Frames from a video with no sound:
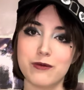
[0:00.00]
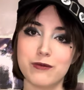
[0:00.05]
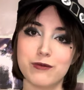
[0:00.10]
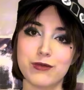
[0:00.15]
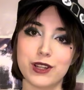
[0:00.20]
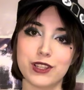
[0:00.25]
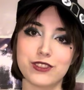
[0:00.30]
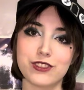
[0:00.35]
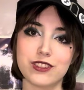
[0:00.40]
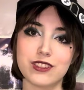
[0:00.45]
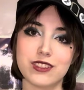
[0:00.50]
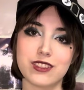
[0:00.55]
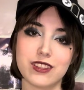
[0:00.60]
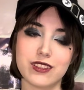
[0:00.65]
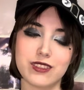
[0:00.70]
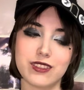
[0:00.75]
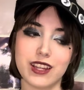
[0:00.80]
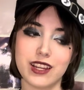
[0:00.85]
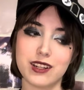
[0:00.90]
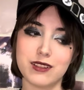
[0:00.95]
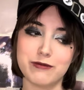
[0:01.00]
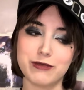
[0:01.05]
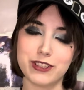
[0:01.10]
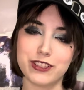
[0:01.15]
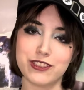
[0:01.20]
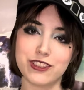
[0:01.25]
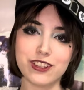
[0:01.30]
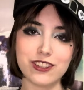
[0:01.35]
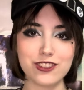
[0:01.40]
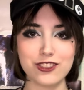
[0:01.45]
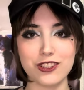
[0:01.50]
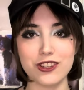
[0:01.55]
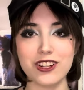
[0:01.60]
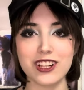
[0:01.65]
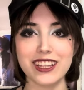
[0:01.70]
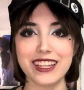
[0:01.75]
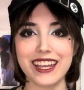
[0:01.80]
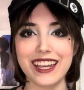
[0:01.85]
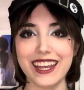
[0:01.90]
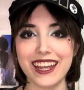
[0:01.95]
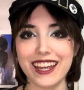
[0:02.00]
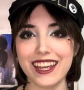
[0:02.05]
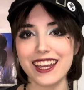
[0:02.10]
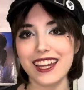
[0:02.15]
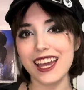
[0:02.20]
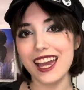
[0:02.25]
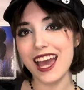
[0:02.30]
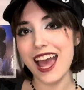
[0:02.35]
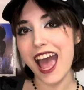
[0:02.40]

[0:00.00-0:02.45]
budget sustainable junk journaling.